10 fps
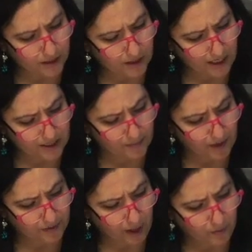next
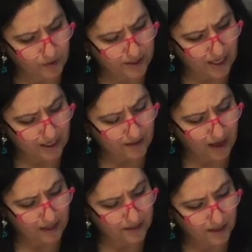month. I will say
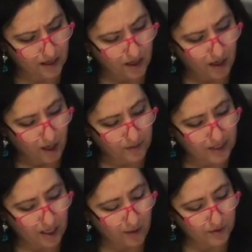that
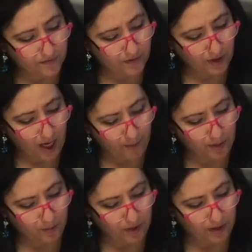I was very
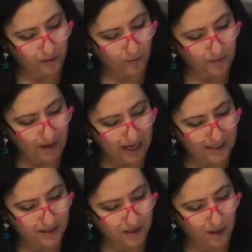happy we
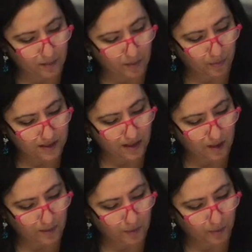passed
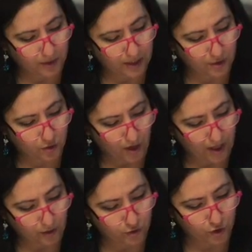a
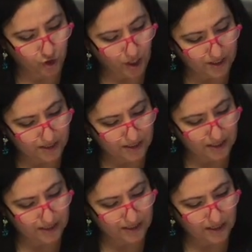pre-trial
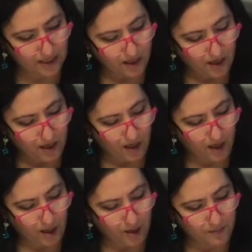justice
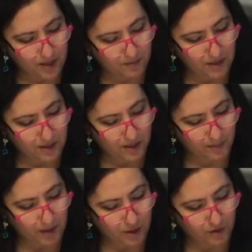amendment to
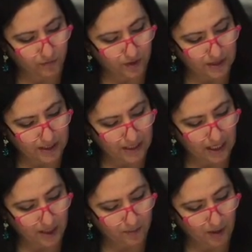the budget for the
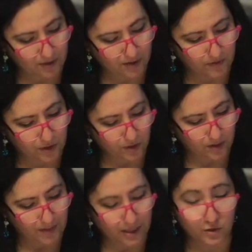DA, the public defender,
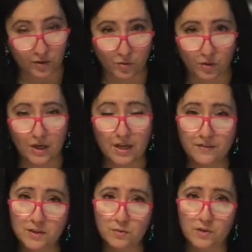and the magistrate court.
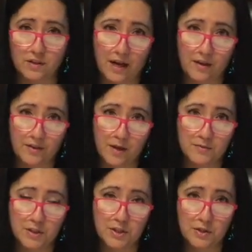This will allow
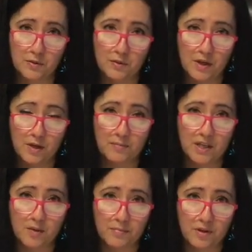them to
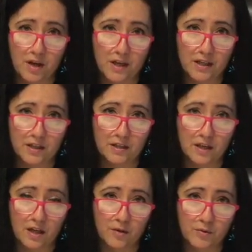be
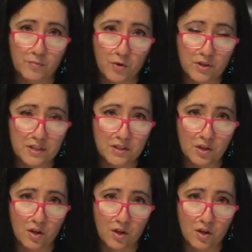compliant with Marcy's